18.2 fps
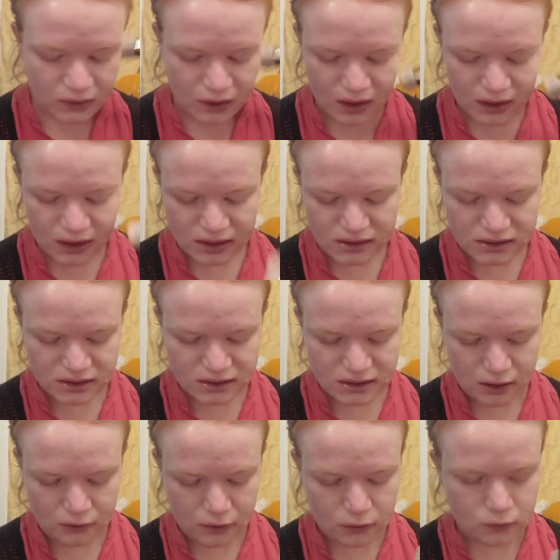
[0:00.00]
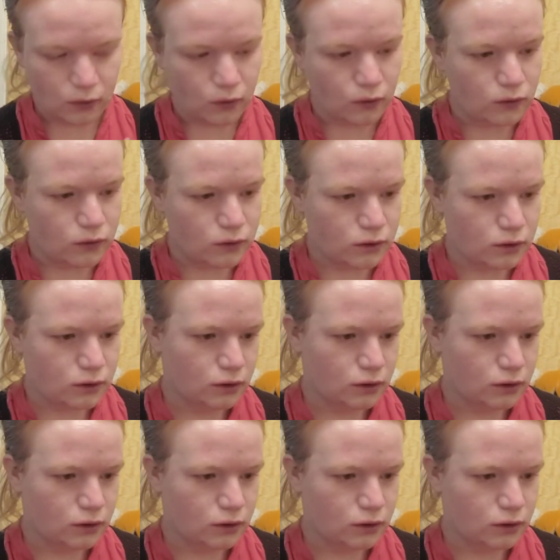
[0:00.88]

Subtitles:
I guess that's how I roll.